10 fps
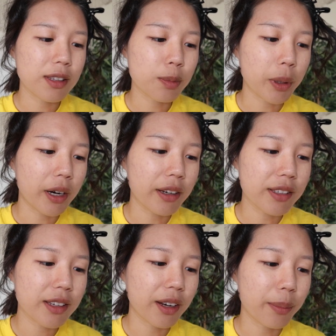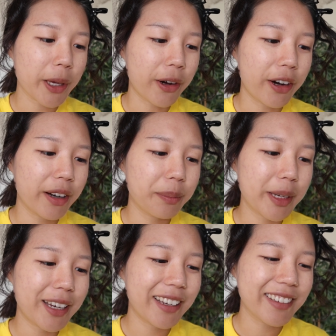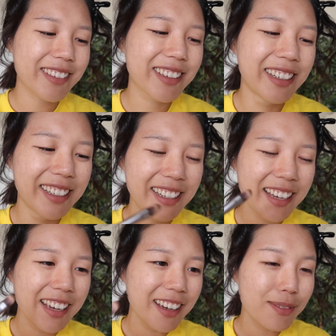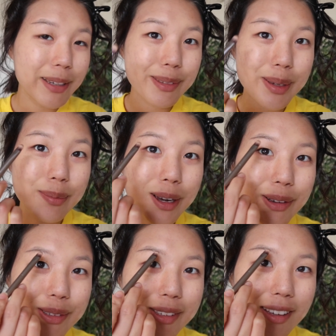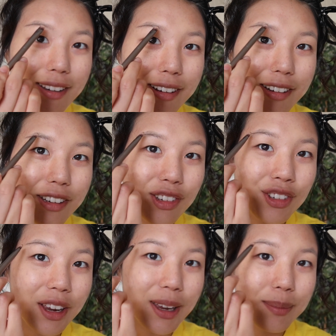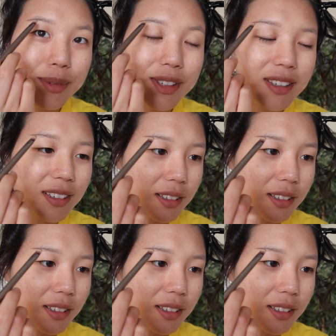This part is gonna be hard because my brows like already shaped.